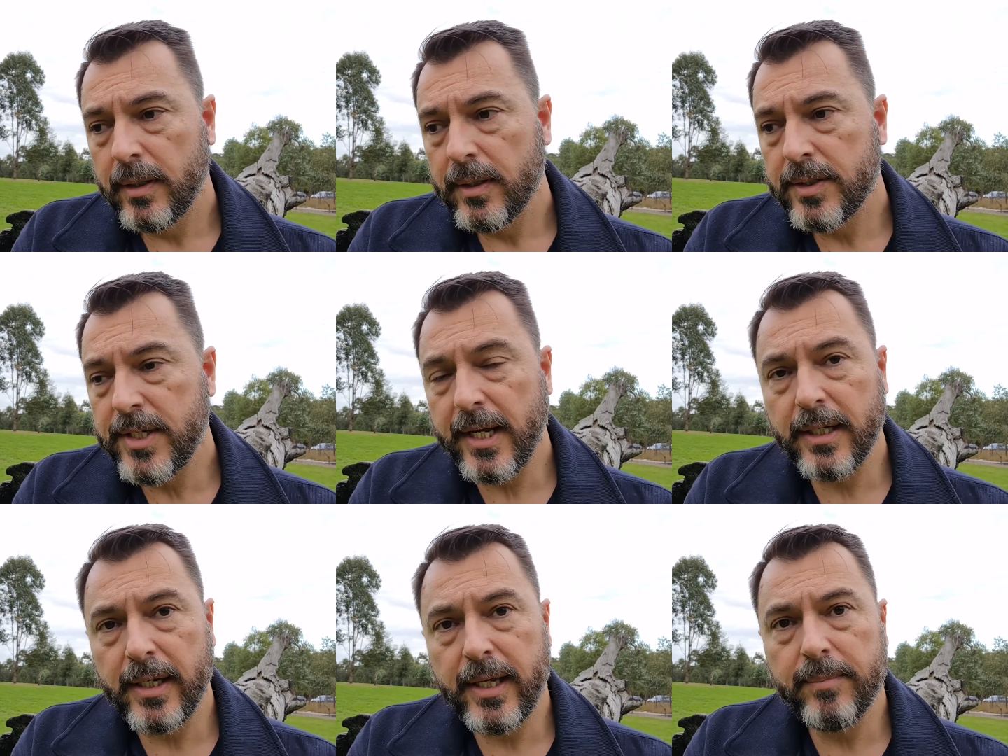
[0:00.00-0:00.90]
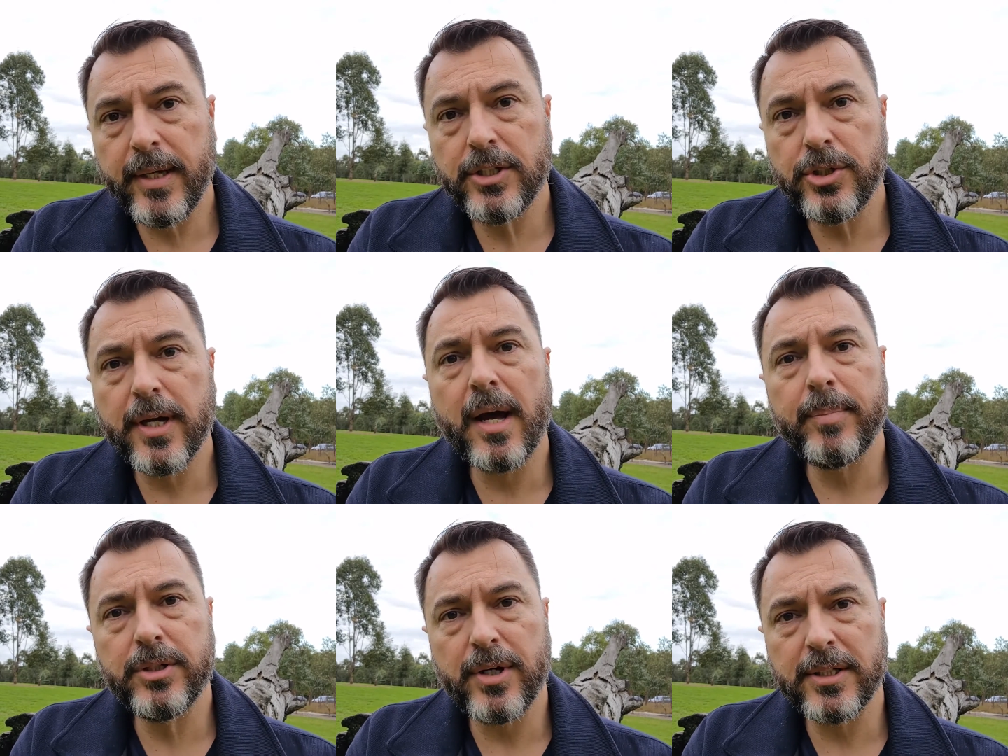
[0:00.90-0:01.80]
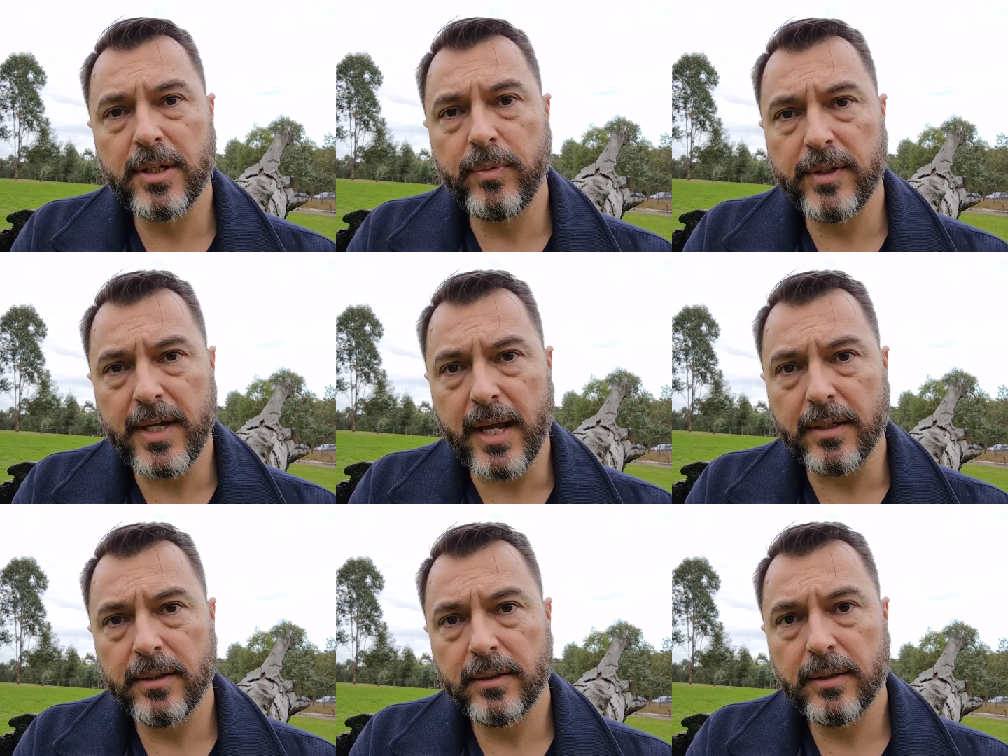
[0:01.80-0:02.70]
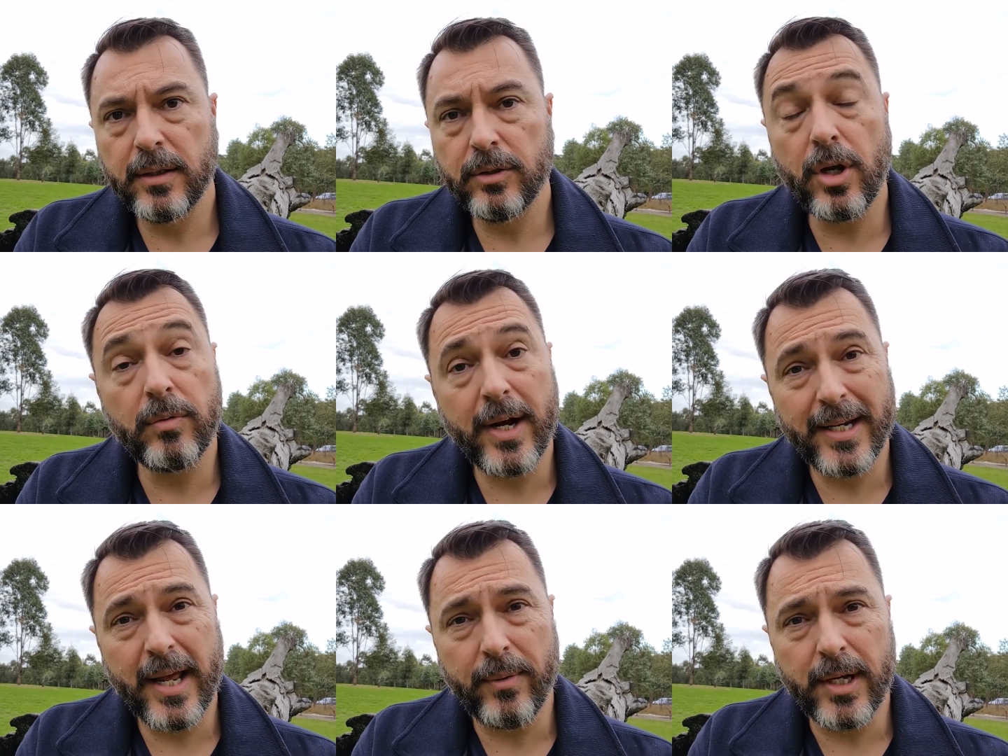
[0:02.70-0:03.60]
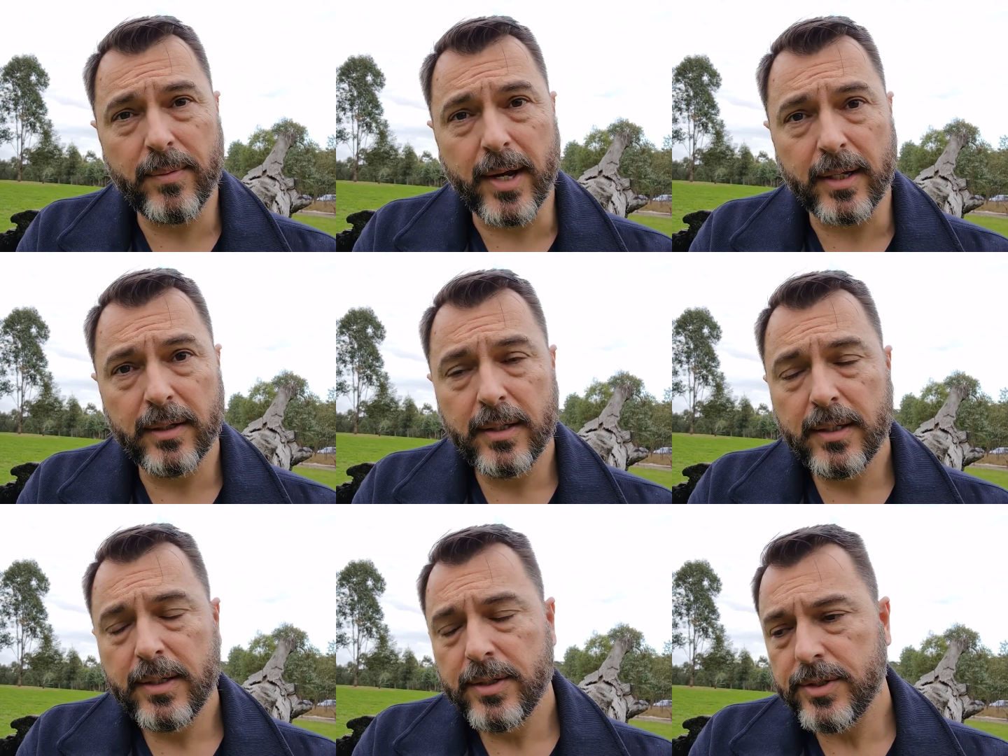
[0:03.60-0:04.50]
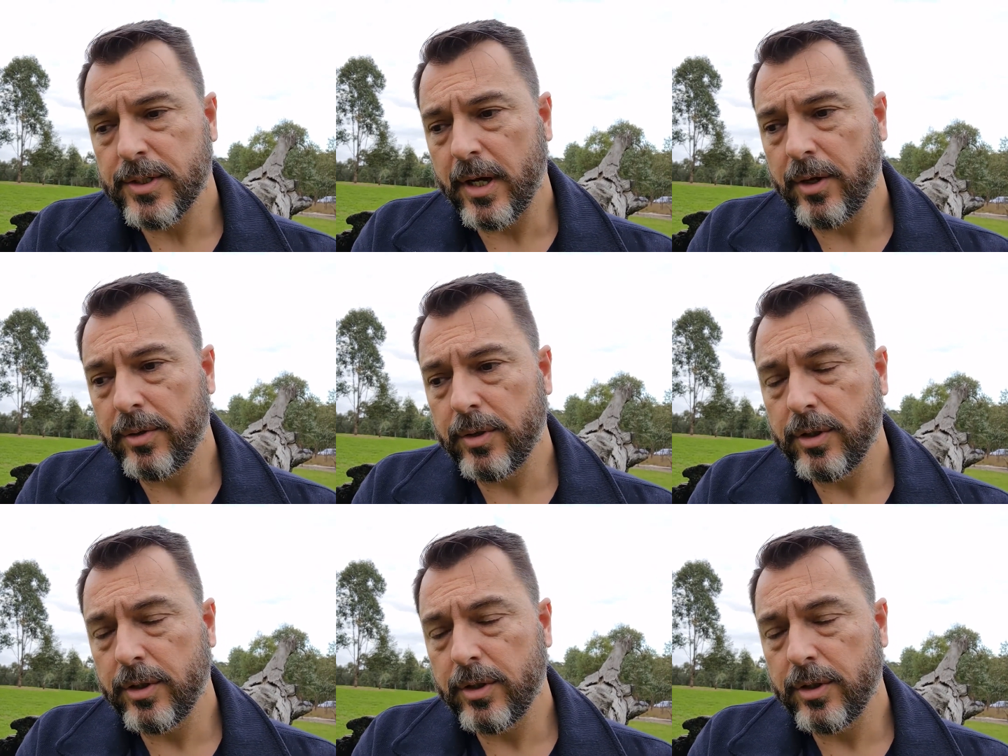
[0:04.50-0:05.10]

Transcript: Secondly, it means you can't be trusted with debt. Not right now anyway. So